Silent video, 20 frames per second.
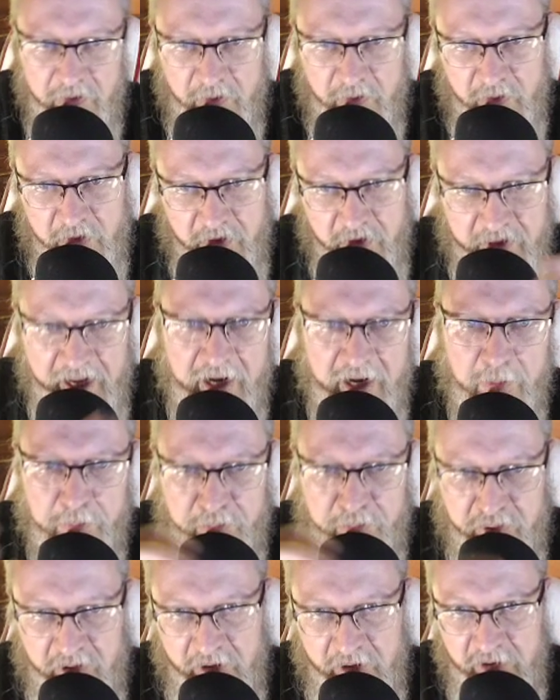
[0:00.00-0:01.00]
that
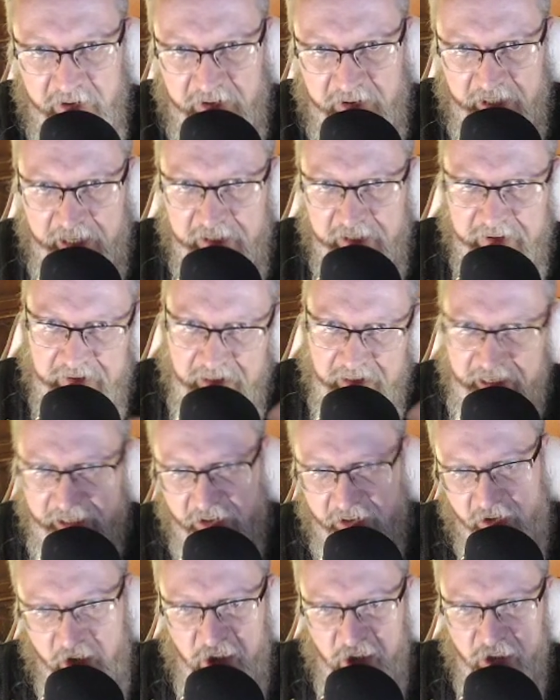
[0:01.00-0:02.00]
process that
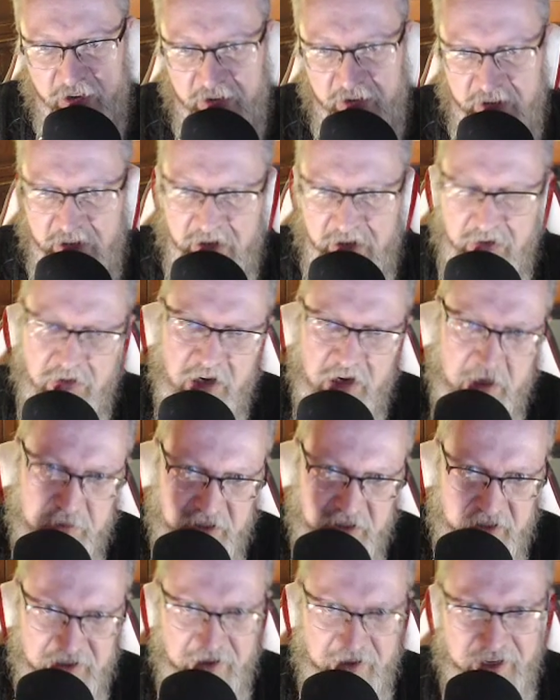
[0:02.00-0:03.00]
he's just described
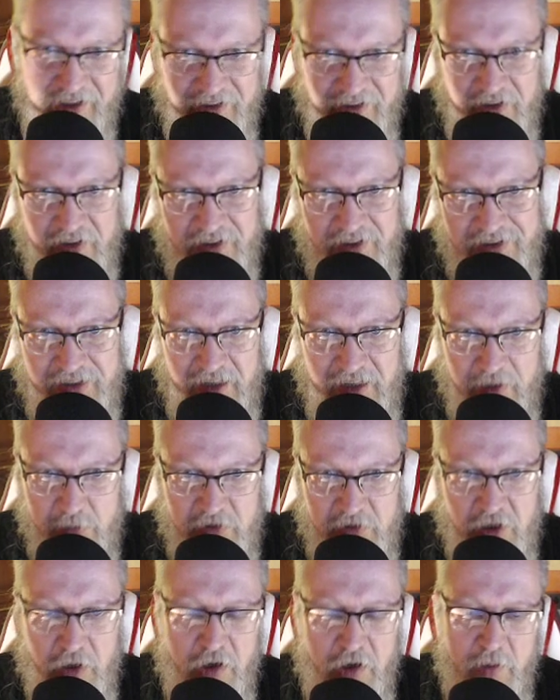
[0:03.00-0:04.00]
is at the same
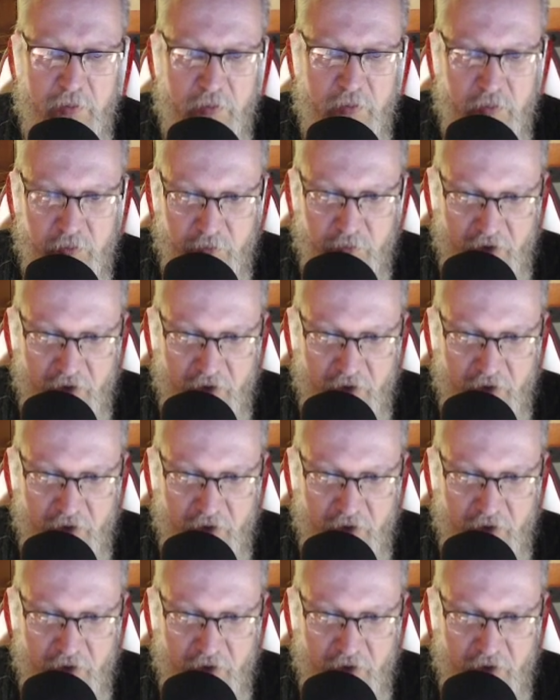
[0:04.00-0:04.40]
time